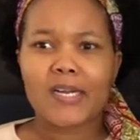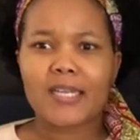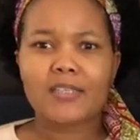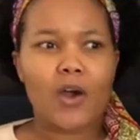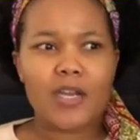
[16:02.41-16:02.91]

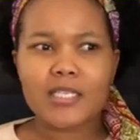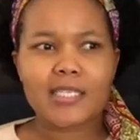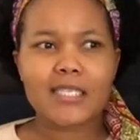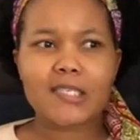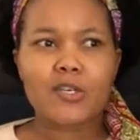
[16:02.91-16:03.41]
And
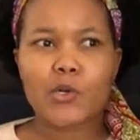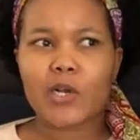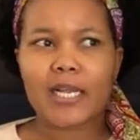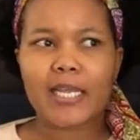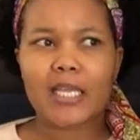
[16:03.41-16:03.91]
honestly, it didn't
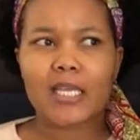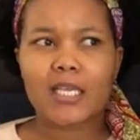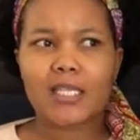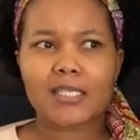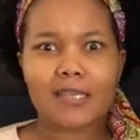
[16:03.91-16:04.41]
look like
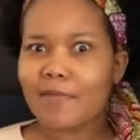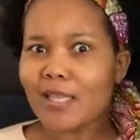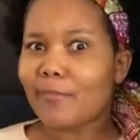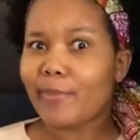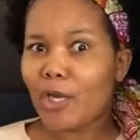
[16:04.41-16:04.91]
it's something
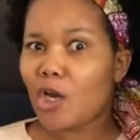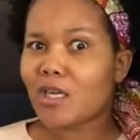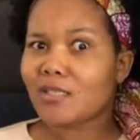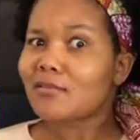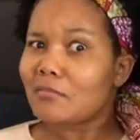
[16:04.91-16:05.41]
that
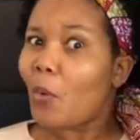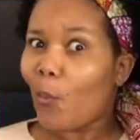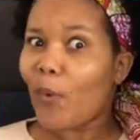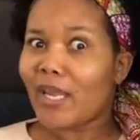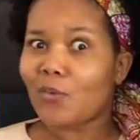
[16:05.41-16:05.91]
belonged
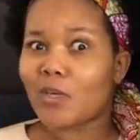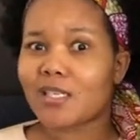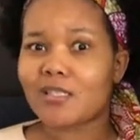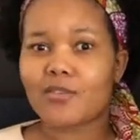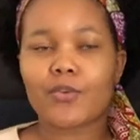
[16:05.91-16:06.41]
where it
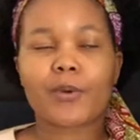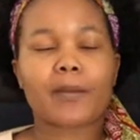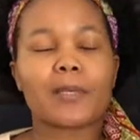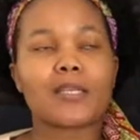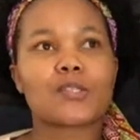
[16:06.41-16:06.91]
was. You know what I
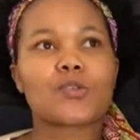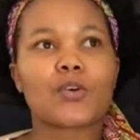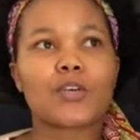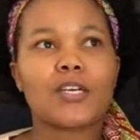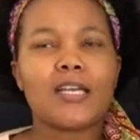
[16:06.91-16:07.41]
mean?
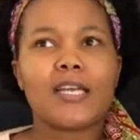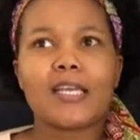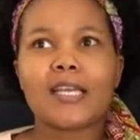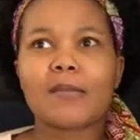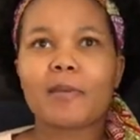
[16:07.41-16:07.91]
So
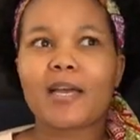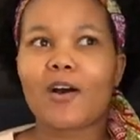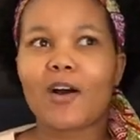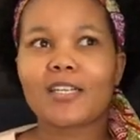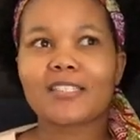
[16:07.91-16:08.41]
in my
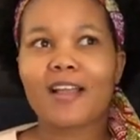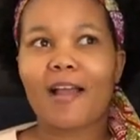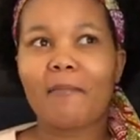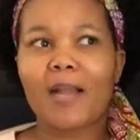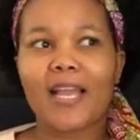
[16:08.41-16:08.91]
heart,
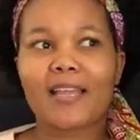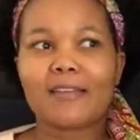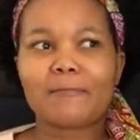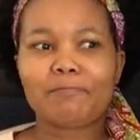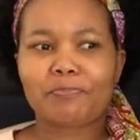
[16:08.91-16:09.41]
I'm like,
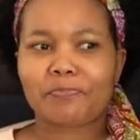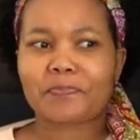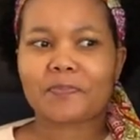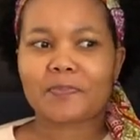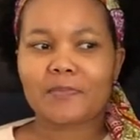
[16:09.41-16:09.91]

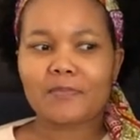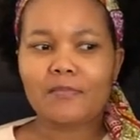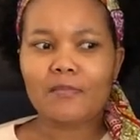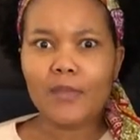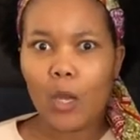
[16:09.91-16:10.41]

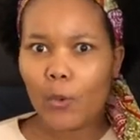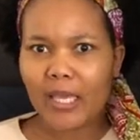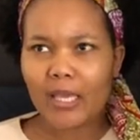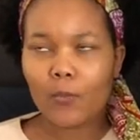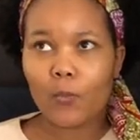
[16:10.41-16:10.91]

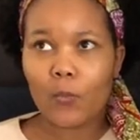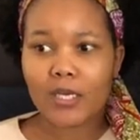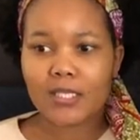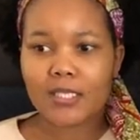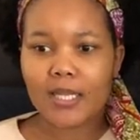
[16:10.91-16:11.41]
okay,
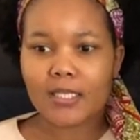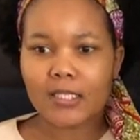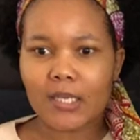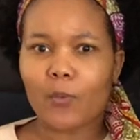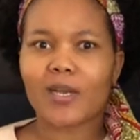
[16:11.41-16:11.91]
what is that?
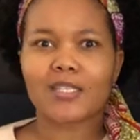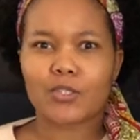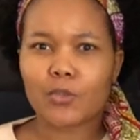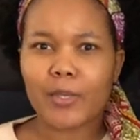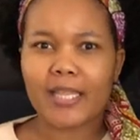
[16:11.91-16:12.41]
And what is
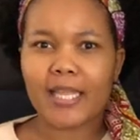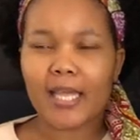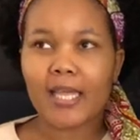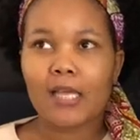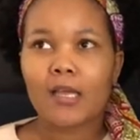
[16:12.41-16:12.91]
it doing there?